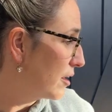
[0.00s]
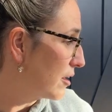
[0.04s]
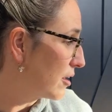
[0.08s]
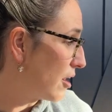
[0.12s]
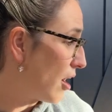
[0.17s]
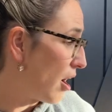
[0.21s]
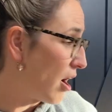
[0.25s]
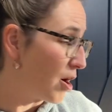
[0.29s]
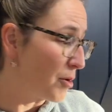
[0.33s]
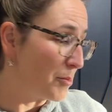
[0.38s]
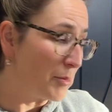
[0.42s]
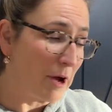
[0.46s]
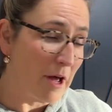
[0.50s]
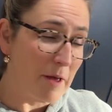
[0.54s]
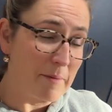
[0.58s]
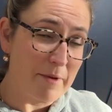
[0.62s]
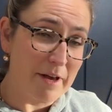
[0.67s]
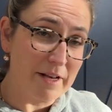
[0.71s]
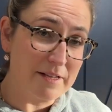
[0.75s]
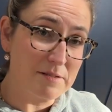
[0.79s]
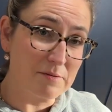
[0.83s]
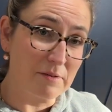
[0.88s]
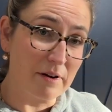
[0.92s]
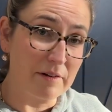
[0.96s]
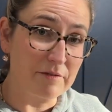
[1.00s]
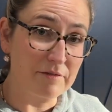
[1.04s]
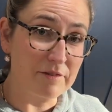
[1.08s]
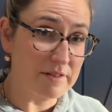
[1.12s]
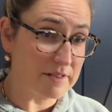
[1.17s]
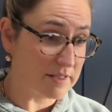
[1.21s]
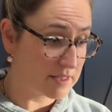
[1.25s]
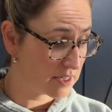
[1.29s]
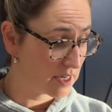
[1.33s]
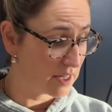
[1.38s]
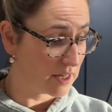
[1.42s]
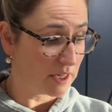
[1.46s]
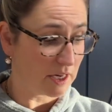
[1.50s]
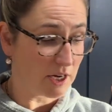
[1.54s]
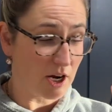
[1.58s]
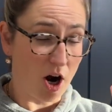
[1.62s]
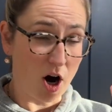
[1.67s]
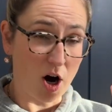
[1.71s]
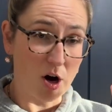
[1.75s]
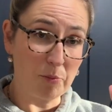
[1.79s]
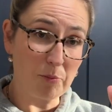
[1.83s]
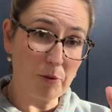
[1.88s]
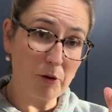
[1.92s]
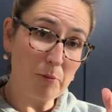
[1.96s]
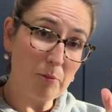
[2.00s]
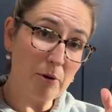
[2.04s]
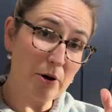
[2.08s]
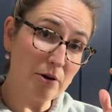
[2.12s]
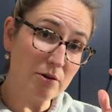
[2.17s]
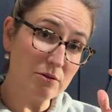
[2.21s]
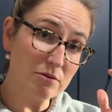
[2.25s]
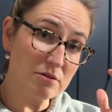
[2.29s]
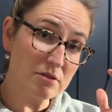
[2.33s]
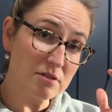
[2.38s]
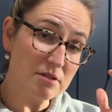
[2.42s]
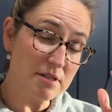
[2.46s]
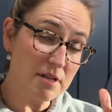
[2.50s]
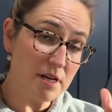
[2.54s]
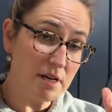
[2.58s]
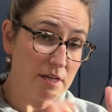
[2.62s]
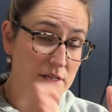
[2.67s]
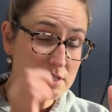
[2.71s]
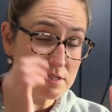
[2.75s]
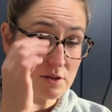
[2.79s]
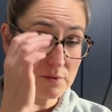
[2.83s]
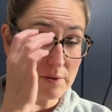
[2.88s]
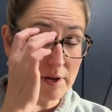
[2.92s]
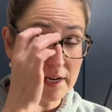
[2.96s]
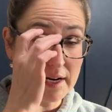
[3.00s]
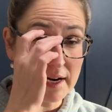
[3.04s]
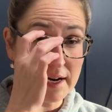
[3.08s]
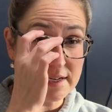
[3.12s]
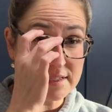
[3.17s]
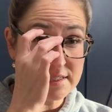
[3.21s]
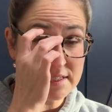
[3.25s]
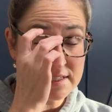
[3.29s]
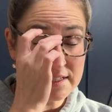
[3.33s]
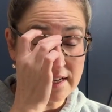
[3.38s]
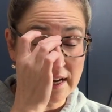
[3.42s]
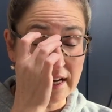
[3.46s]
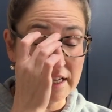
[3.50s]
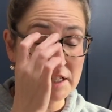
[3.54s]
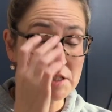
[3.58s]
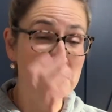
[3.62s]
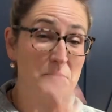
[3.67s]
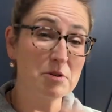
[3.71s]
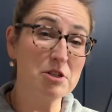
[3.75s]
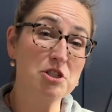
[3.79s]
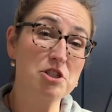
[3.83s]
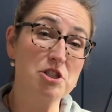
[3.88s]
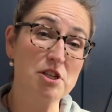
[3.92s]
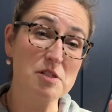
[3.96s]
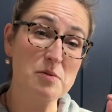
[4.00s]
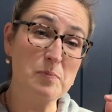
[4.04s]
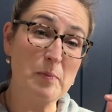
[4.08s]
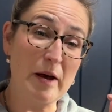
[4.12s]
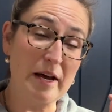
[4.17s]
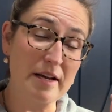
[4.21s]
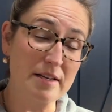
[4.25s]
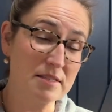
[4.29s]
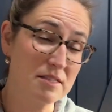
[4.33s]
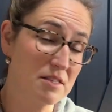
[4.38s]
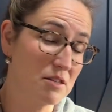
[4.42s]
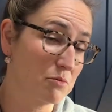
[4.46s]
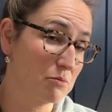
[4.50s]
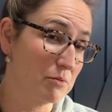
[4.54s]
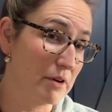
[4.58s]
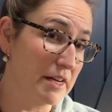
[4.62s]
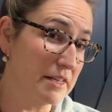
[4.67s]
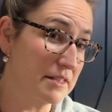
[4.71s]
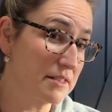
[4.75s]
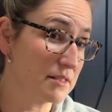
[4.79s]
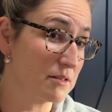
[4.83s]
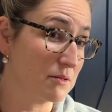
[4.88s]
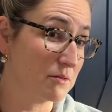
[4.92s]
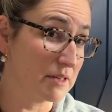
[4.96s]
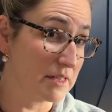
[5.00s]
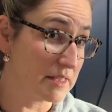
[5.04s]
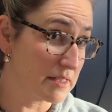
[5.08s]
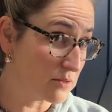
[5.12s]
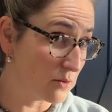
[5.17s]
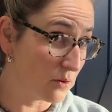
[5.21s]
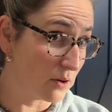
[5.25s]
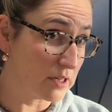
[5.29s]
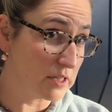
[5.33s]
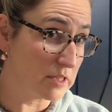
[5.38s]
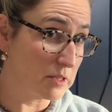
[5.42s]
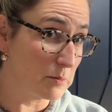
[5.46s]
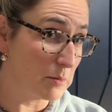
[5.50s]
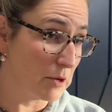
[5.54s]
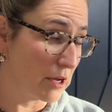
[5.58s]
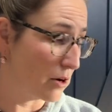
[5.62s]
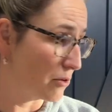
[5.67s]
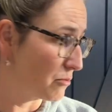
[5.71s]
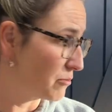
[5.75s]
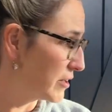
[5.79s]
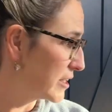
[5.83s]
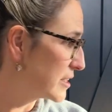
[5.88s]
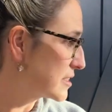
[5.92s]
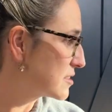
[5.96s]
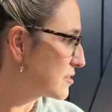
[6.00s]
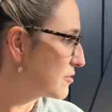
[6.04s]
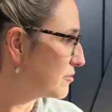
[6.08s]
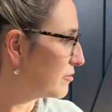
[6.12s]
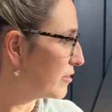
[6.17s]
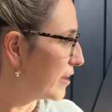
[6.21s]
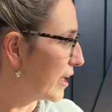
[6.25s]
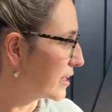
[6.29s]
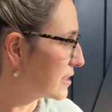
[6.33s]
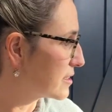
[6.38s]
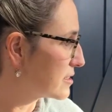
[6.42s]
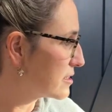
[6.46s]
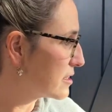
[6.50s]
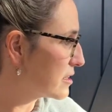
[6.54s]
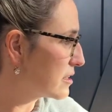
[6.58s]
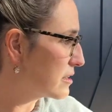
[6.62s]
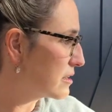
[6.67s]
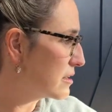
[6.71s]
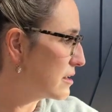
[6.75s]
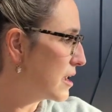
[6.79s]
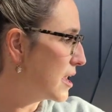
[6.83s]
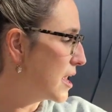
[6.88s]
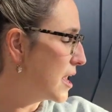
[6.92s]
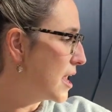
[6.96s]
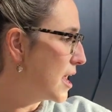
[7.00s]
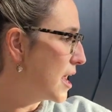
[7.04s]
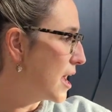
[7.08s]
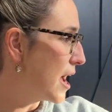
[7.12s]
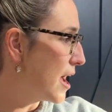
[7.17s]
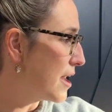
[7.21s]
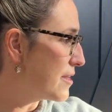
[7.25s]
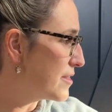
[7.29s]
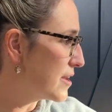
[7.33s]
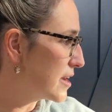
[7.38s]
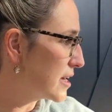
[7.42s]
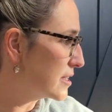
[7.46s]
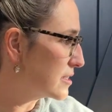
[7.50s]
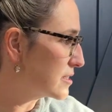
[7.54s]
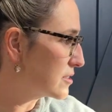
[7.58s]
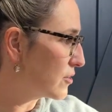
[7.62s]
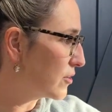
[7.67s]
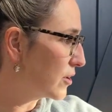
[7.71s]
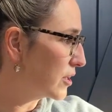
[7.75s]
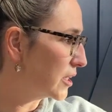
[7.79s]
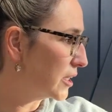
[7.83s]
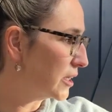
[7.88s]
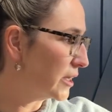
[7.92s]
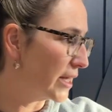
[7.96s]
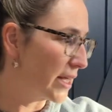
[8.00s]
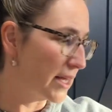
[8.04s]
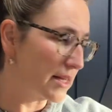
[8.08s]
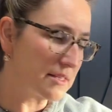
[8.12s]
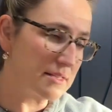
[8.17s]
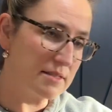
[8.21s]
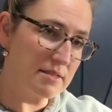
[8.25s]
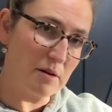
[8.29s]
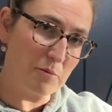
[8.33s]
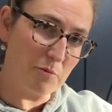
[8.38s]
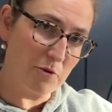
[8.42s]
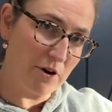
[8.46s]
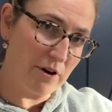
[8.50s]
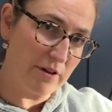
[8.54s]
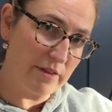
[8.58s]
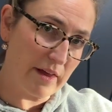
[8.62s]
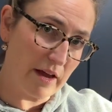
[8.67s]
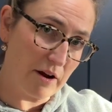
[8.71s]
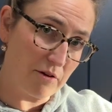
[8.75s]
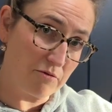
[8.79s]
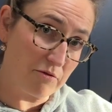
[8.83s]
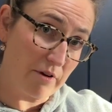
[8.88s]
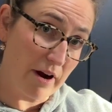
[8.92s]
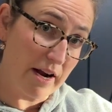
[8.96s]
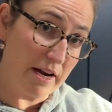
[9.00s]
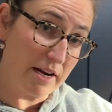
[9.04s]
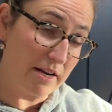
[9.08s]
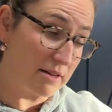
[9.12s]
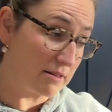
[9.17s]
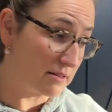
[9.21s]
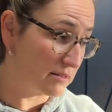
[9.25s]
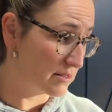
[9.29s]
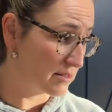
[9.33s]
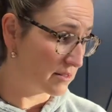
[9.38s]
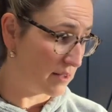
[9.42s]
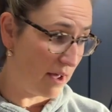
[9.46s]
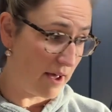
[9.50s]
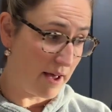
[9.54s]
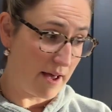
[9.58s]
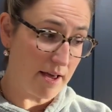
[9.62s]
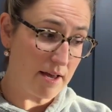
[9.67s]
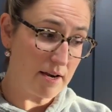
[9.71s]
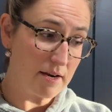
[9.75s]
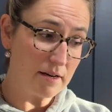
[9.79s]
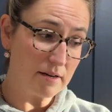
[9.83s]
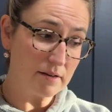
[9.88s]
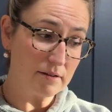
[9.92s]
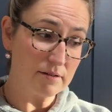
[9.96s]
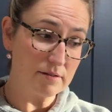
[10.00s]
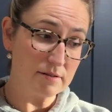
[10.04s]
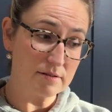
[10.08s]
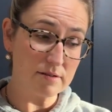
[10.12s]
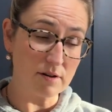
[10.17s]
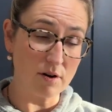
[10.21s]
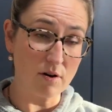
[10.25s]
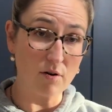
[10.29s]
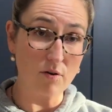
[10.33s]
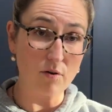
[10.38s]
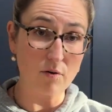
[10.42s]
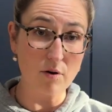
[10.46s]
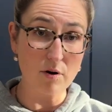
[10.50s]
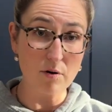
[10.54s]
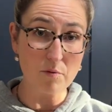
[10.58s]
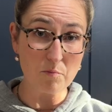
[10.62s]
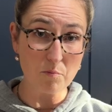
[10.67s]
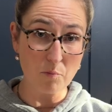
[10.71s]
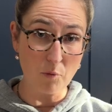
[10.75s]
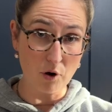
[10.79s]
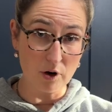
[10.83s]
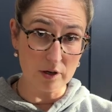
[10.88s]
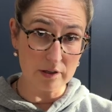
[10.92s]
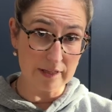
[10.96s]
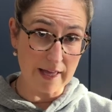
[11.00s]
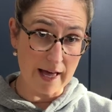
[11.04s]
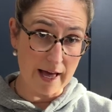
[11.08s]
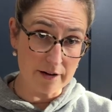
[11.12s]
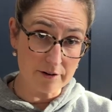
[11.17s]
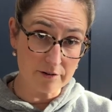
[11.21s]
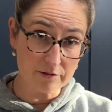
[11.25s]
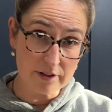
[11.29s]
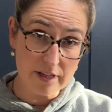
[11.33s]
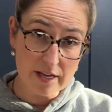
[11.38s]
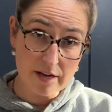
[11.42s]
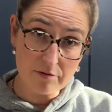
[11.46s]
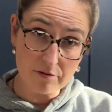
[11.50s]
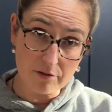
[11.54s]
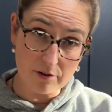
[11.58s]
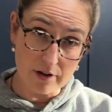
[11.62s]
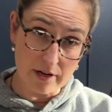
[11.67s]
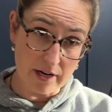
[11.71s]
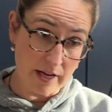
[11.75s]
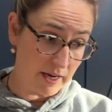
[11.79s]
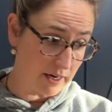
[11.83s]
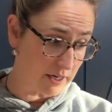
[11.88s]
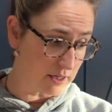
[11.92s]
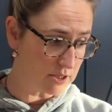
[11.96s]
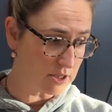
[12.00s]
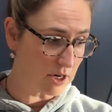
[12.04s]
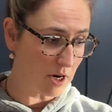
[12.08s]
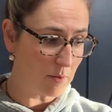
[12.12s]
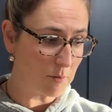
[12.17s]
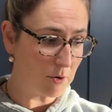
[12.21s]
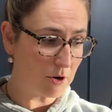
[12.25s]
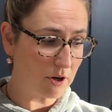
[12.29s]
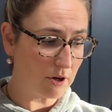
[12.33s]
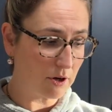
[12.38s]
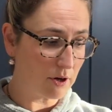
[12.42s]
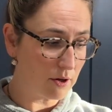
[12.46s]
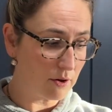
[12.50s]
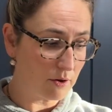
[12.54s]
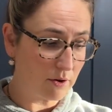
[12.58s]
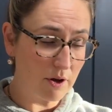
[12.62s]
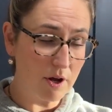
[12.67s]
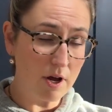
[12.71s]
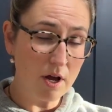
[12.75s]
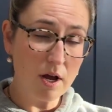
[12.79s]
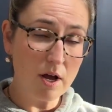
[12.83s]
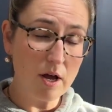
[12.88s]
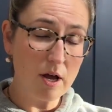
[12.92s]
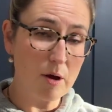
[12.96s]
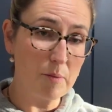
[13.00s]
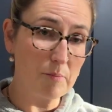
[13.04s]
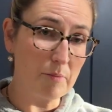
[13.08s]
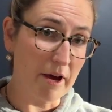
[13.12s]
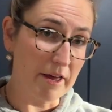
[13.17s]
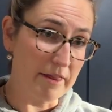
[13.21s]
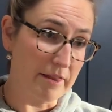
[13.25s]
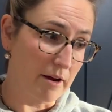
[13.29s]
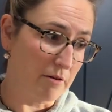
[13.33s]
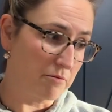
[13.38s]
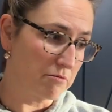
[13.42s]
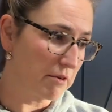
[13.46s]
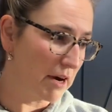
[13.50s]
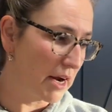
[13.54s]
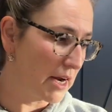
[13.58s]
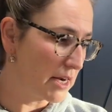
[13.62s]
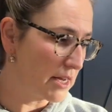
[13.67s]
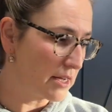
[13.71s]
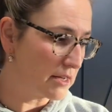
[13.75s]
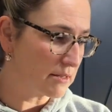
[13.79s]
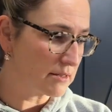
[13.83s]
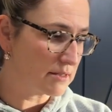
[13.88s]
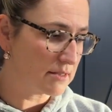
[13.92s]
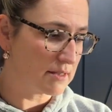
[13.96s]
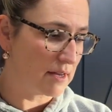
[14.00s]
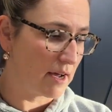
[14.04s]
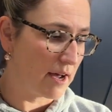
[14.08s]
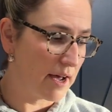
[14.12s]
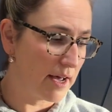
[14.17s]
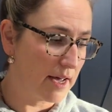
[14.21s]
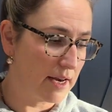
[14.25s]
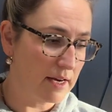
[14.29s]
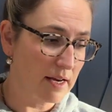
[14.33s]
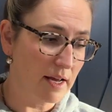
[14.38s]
Carpi makes reference to the carpal bones. So it has attachment just past the wrist. So it is going to be a wrist flexor. And then it's going to land somewhere on that radial side. So more laterally for an anatomical by that radial side.